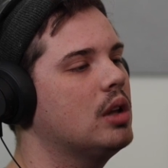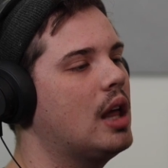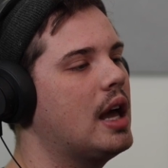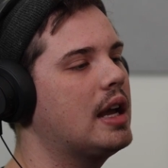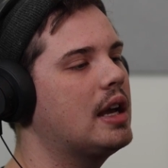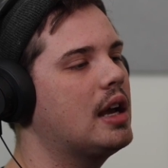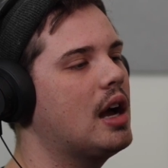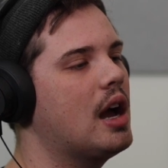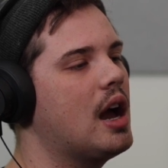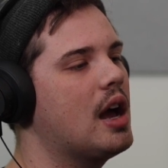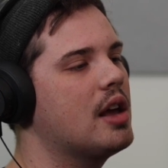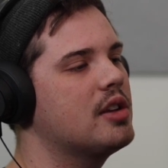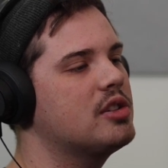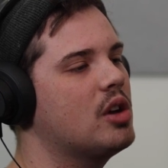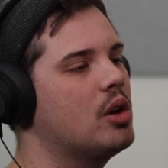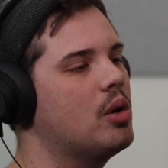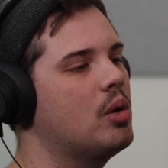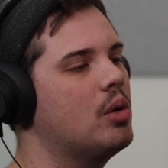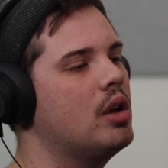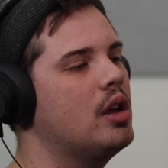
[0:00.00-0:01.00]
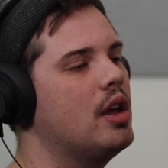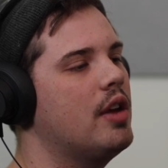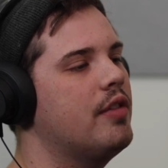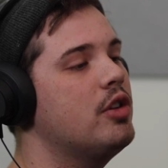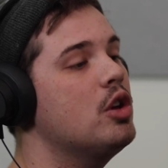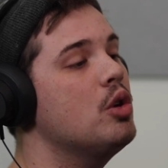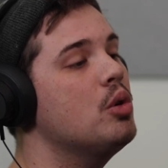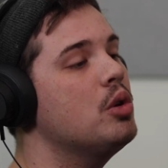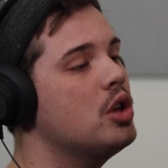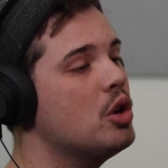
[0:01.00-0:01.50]

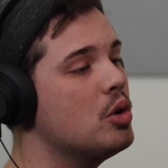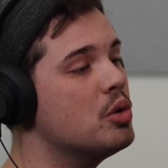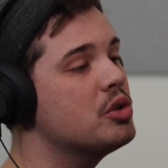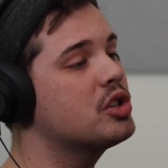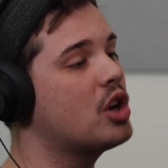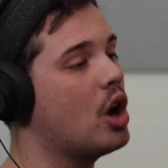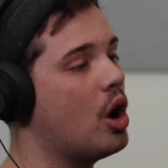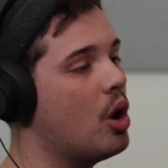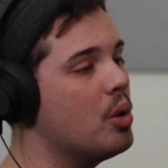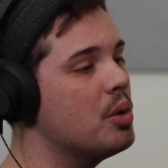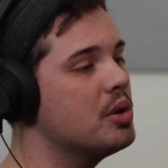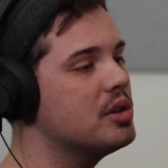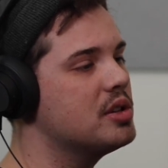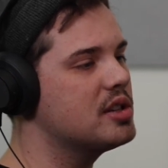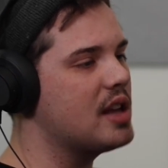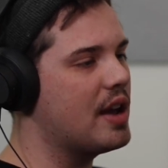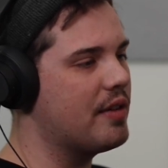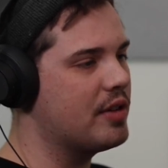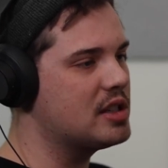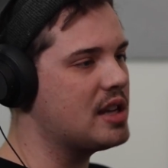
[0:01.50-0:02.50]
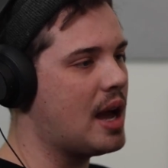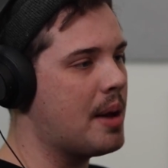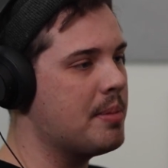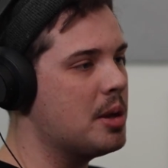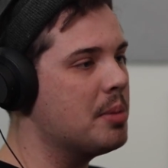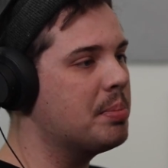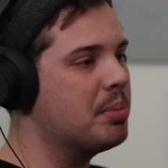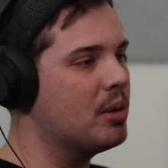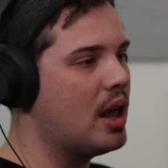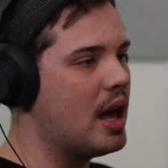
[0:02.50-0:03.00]
If you use codes every time
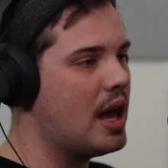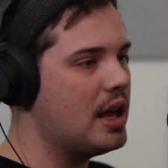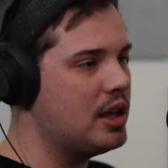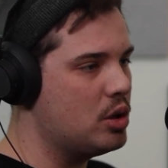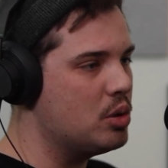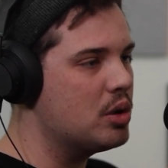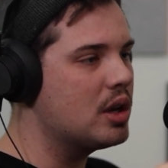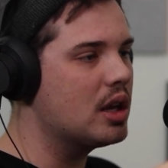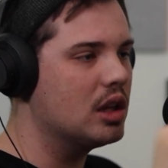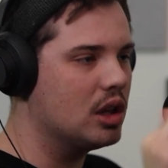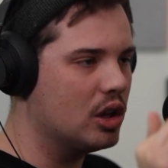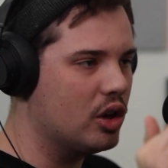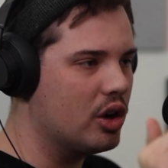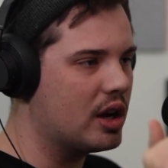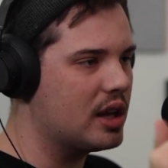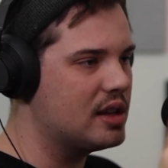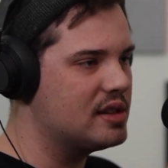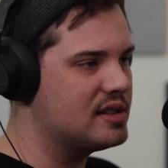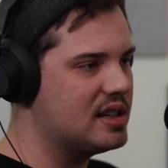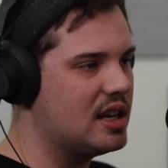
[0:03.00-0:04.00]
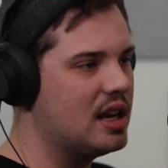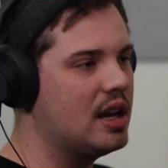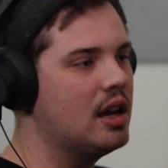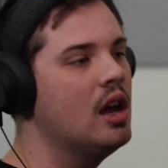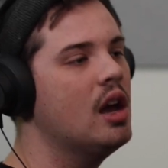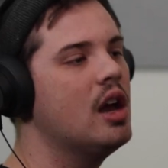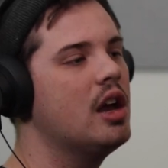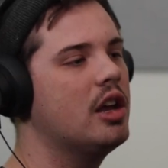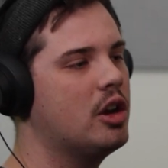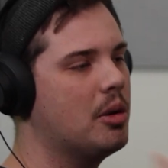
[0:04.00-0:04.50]
you play, you can look and
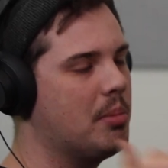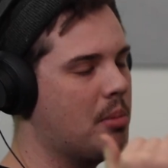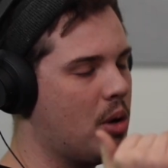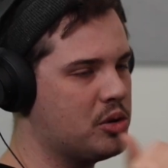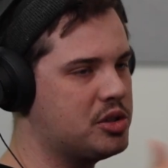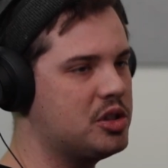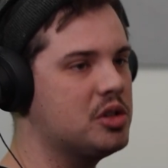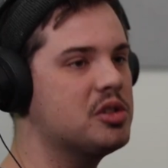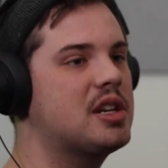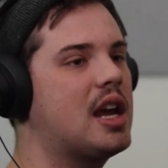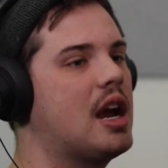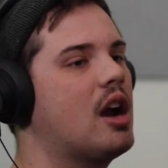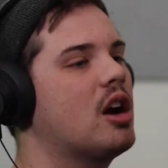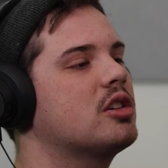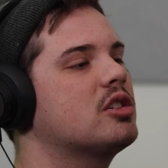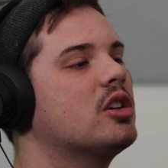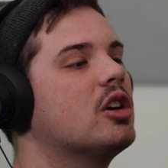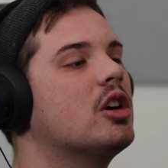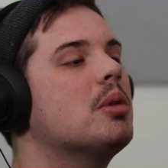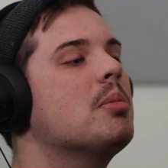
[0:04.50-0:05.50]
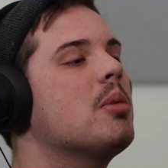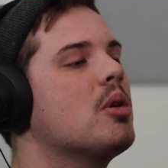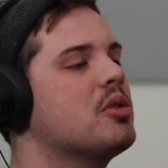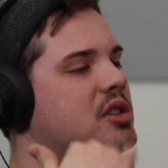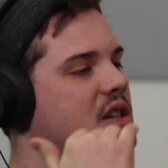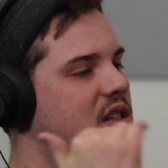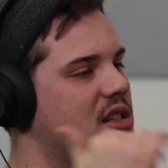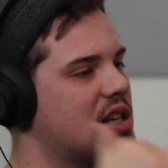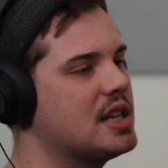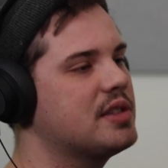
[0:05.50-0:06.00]
see your most used character, your
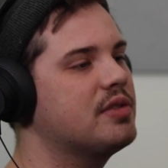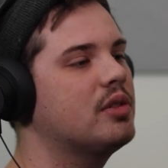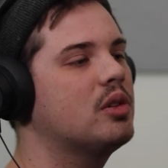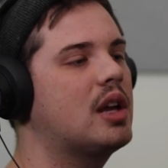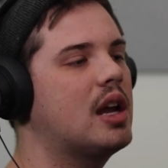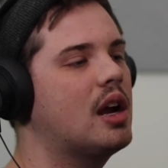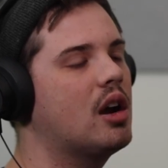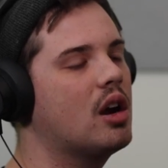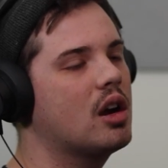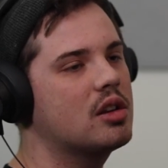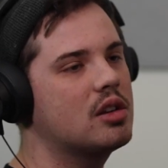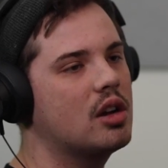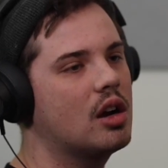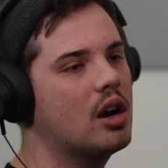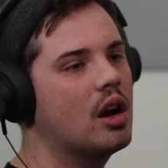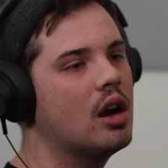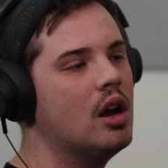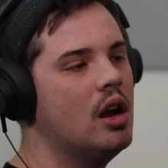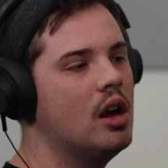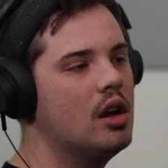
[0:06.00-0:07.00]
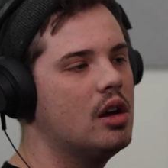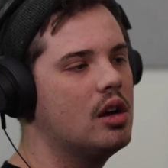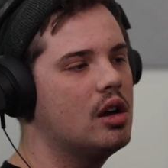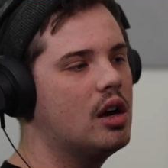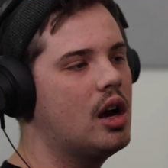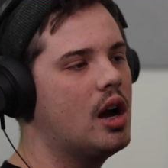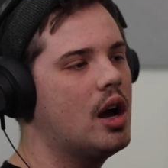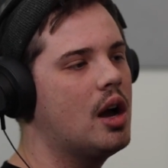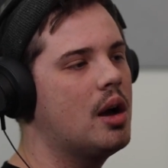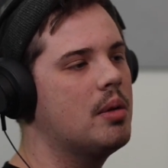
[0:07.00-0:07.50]
most successful character,
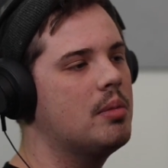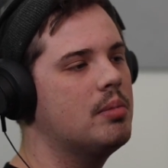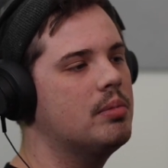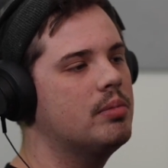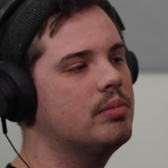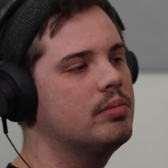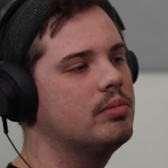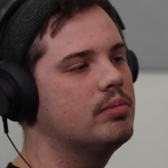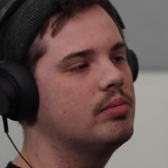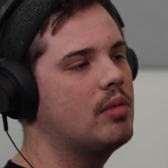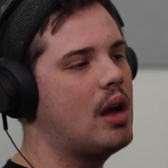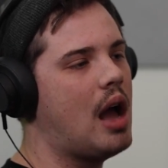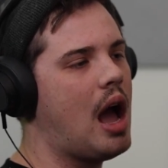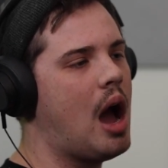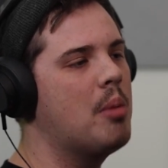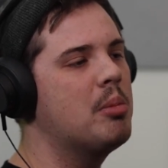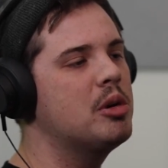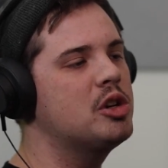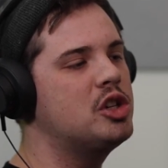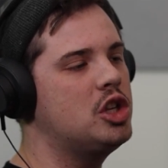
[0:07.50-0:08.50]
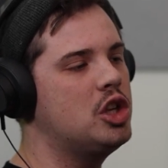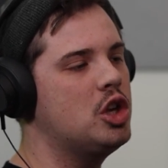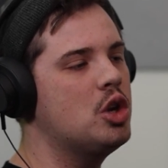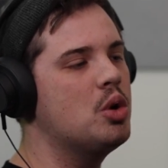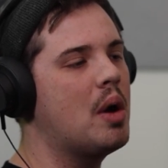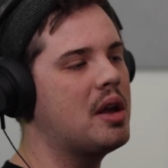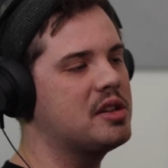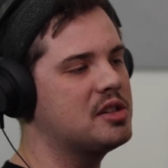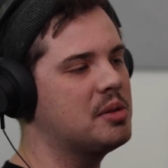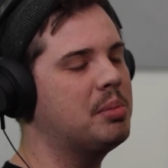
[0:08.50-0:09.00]
how much
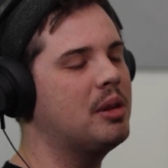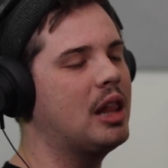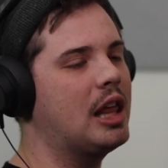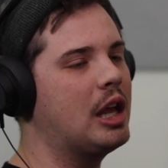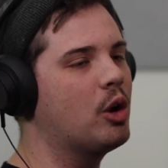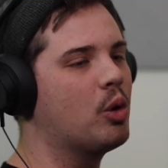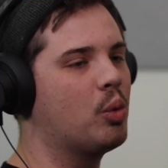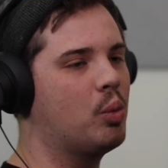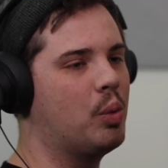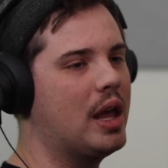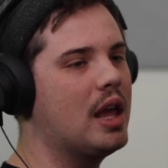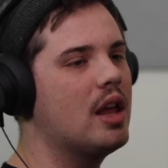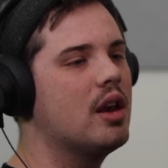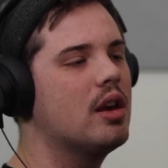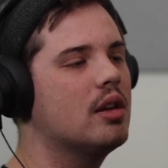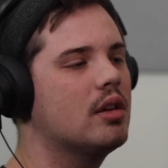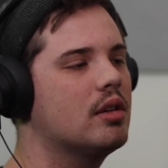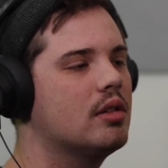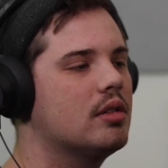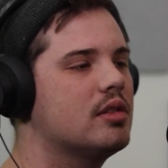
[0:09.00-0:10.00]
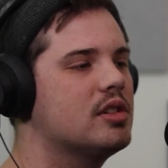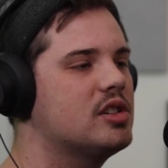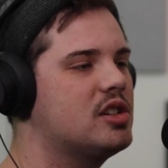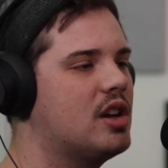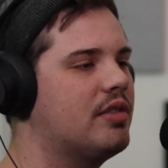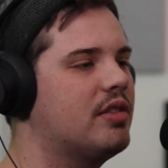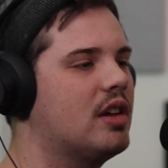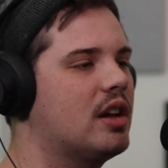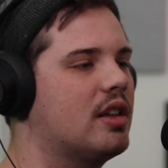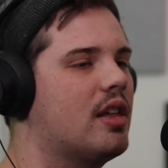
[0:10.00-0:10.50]
you as a player win,
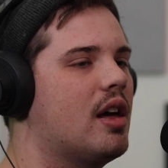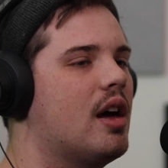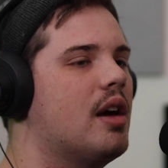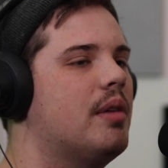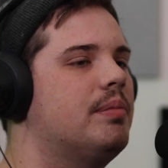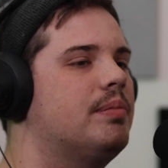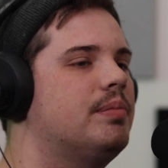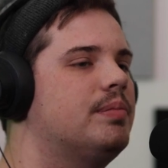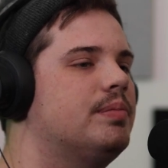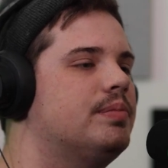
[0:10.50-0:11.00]
stuff like that.